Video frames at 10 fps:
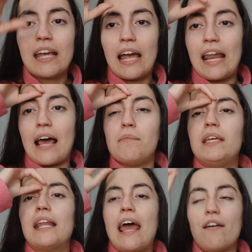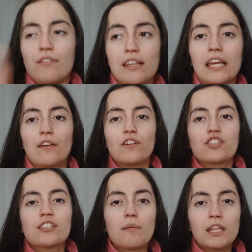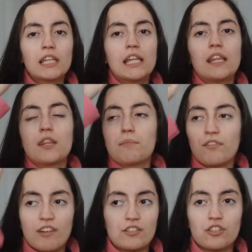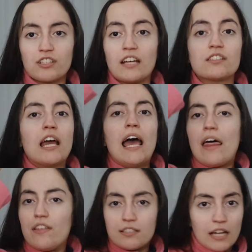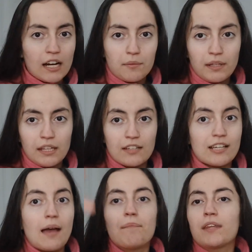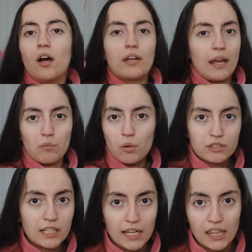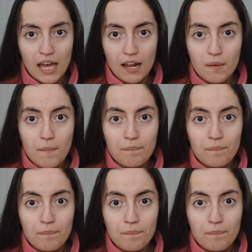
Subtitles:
I mean everything. If there's something that the professor says, this is not going to be in the exam, okay, I won't study that.